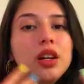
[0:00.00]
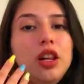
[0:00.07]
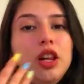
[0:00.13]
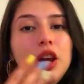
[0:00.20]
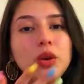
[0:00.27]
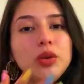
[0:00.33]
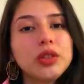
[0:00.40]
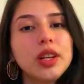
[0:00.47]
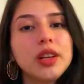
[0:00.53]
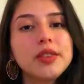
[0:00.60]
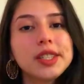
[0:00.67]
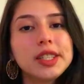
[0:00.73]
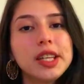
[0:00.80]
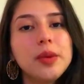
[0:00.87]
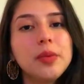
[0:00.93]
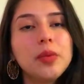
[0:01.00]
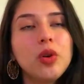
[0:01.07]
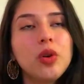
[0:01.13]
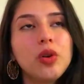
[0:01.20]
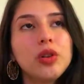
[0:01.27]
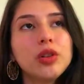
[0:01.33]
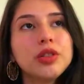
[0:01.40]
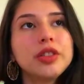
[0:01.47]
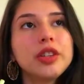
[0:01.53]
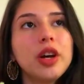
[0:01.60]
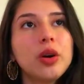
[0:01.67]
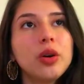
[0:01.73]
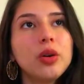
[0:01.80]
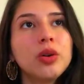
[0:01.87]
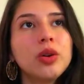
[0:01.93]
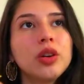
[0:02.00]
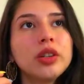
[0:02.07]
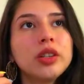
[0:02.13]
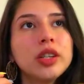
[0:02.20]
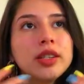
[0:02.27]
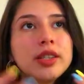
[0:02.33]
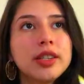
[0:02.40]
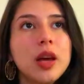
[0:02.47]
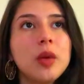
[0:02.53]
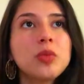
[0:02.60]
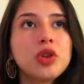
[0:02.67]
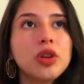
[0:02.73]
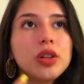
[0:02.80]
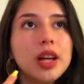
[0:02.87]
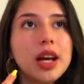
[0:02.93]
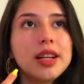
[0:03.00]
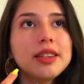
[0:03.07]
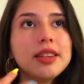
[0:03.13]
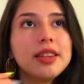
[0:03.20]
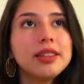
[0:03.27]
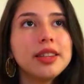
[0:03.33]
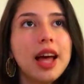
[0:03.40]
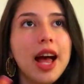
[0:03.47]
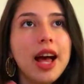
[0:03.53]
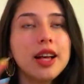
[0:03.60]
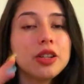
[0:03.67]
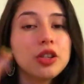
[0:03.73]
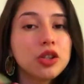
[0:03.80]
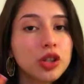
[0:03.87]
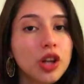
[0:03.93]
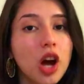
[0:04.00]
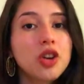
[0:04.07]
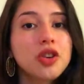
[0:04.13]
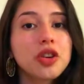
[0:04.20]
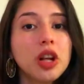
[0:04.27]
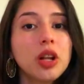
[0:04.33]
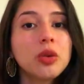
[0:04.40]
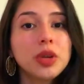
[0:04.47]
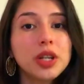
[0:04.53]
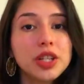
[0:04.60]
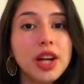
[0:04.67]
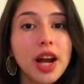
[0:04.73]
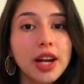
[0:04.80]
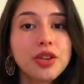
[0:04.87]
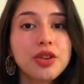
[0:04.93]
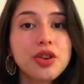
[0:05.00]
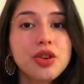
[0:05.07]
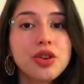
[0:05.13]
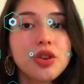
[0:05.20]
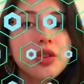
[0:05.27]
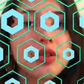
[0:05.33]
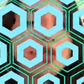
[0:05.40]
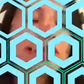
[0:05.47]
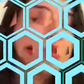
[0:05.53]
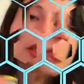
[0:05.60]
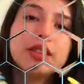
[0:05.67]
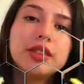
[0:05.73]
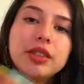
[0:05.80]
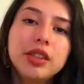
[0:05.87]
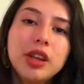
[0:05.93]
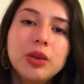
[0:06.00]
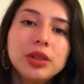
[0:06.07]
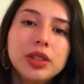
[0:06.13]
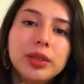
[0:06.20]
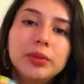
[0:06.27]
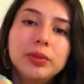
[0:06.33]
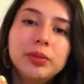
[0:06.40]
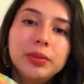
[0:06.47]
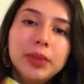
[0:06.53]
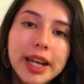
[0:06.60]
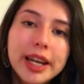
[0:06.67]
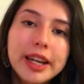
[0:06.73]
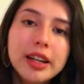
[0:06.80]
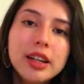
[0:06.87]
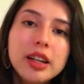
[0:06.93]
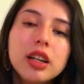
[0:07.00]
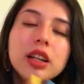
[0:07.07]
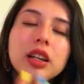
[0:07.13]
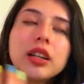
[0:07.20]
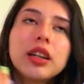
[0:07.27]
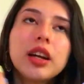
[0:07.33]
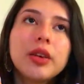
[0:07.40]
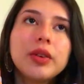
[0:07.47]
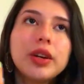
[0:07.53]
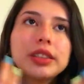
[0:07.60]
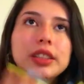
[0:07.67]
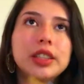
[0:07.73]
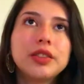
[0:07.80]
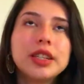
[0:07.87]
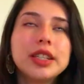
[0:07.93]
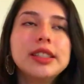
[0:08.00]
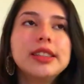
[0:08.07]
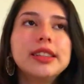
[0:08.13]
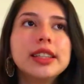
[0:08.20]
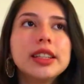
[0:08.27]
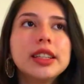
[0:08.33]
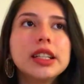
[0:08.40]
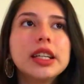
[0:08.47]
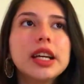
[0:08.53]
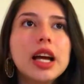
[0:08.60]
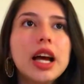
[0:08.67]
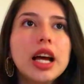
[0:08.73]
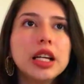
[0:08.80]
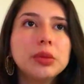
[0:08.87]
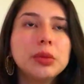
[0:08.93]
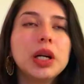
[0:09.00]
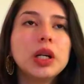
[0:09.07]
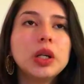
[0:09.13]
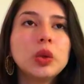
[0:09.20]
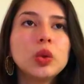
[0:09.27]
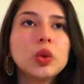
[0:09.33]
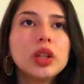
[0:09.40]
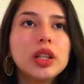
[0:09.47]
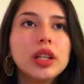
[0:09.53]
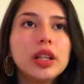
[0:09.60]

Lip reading: Low self-esteem also conceptualizes as social rejection. So the main characteristic about